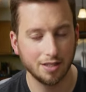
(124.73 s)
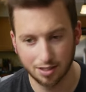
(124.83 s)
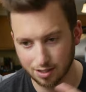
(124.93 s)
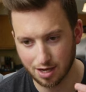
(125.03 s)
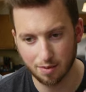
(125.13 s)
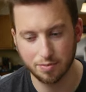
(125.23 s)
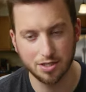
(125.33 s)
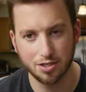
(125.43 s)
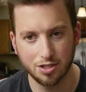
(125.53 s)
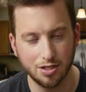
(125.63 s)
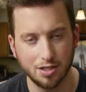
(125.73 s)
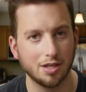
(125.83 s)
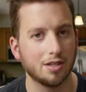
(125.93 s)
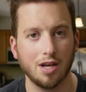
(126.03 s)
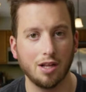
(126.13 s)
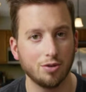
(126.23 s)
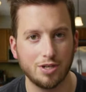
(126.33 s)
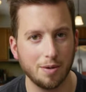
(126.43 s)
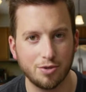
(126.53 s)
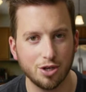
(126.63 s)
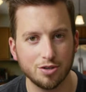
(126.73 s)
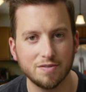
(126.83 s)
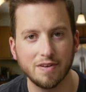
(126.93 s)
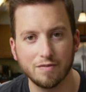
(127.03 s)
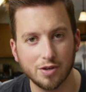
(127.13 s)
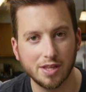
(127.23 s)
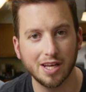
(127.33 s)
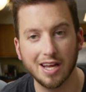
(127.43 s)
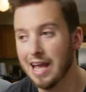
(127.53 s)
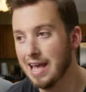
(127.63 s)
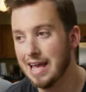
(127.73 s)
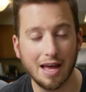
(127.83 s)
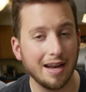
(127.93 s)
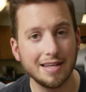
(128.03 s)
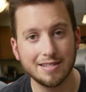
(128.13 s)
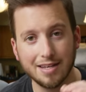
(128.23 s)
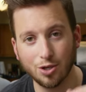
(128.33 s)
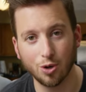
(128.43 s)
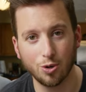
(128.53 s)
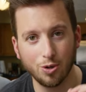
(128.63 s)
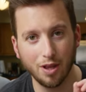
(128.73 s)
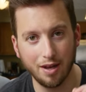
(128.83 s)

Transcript: the composition, the color temperatures of everything, that is a total